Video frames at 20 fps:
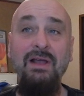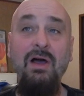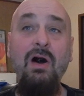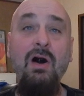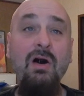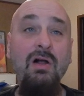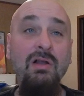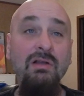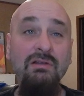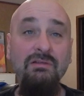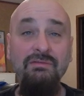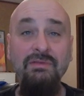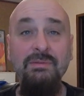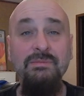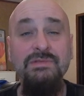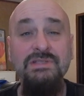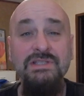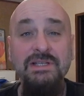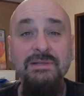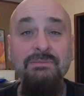all of them
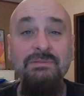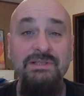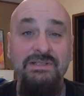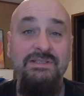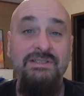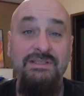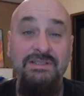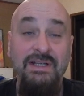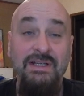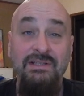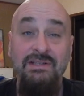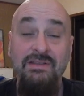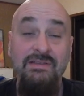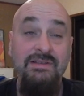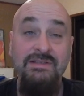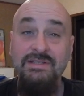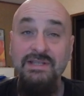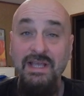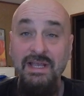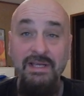seem to stick to the
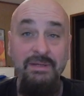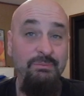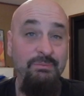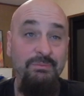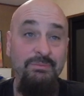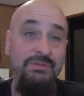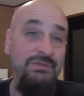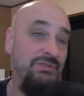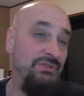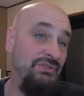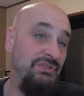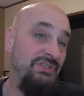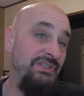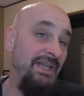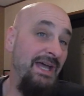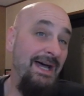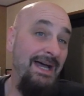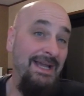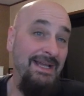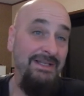same
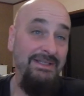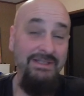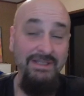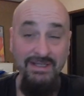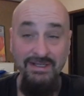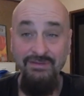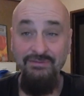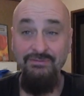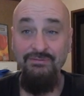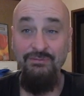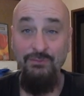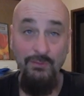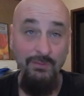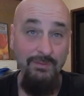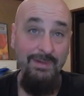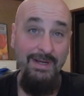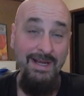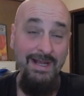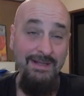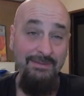style and
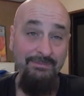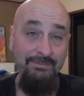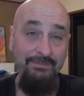format.